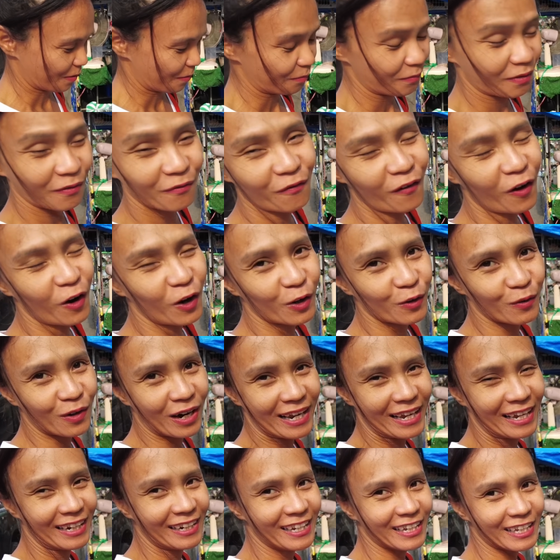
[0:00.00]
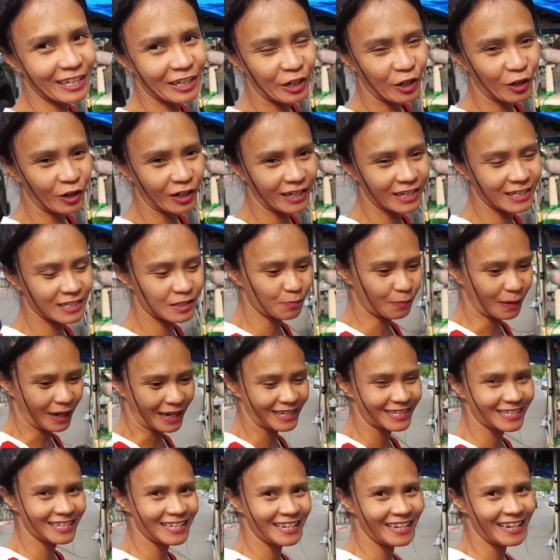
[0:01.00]
Before, Ryan, he cannot eat
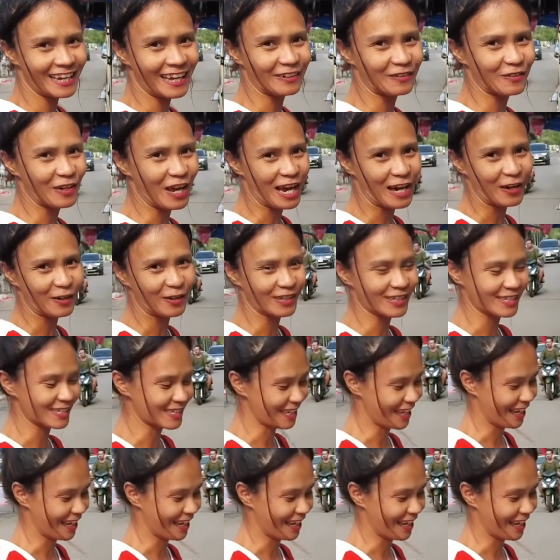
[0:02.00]
spicy, and now it's